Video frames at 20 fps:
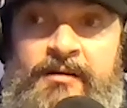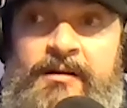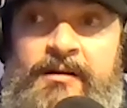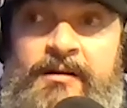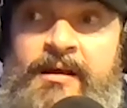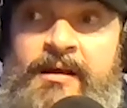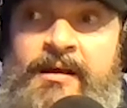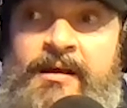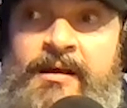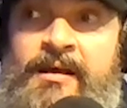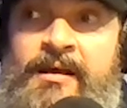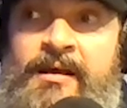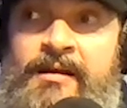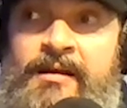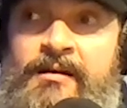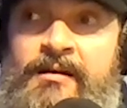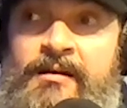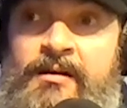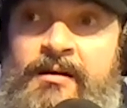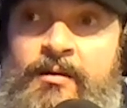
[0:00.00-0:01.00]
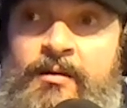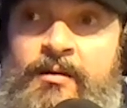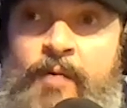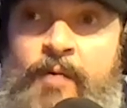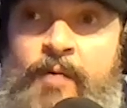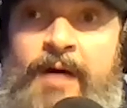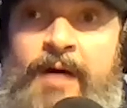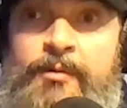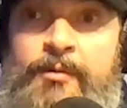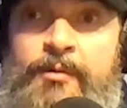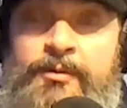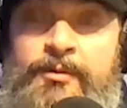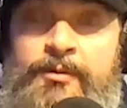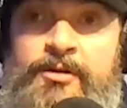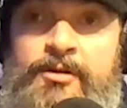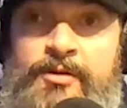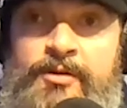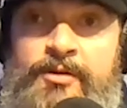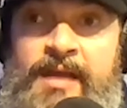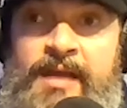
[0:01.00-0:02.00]
And uh, while we were
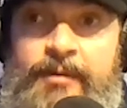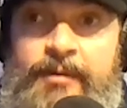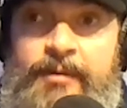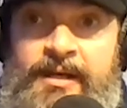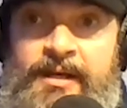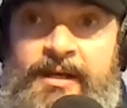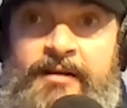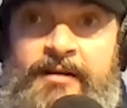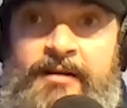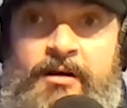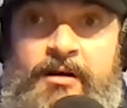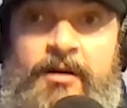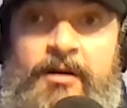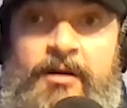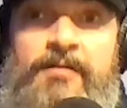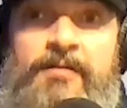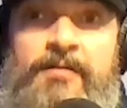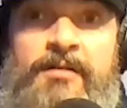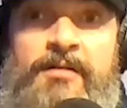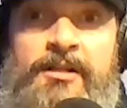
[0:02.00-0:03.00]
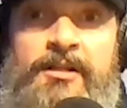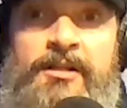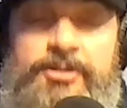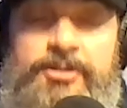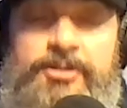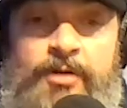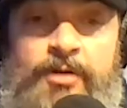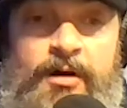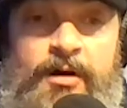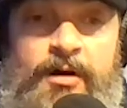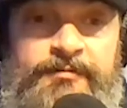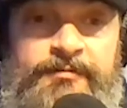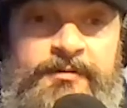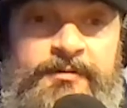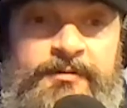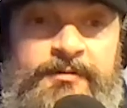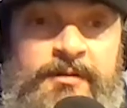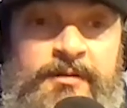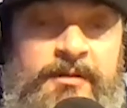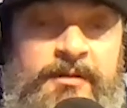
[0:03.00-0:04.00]
doing that, we got caught in a trough,
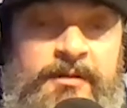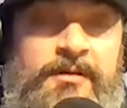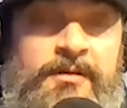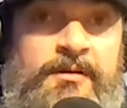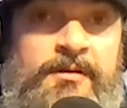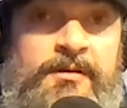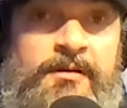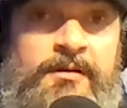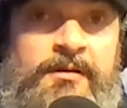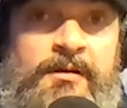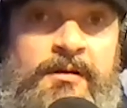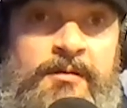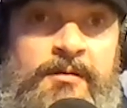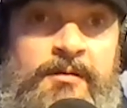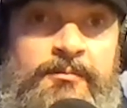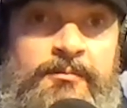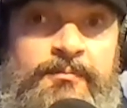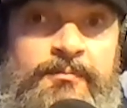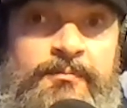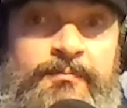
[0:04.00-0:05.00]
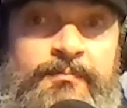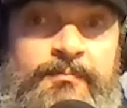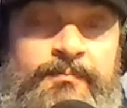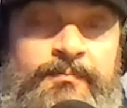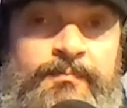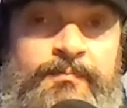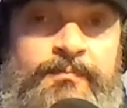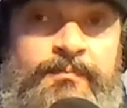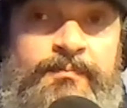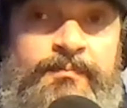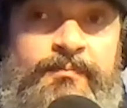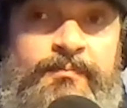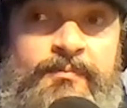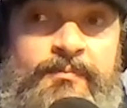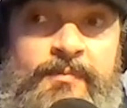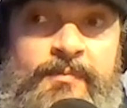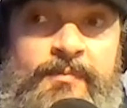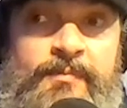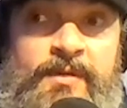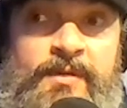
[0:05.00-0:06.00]
um,
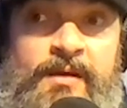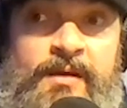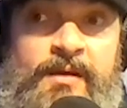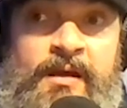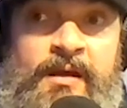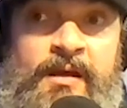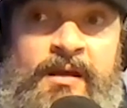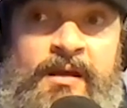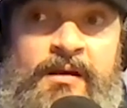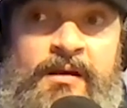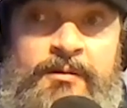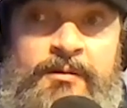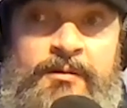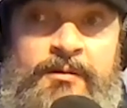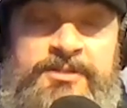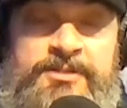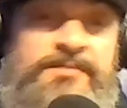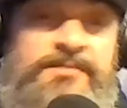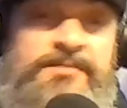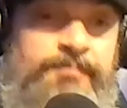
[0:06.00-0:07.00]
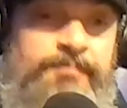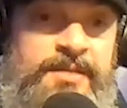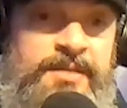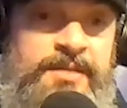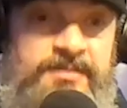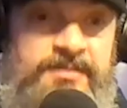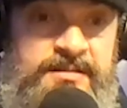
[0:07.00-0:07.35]
and uh, which is basically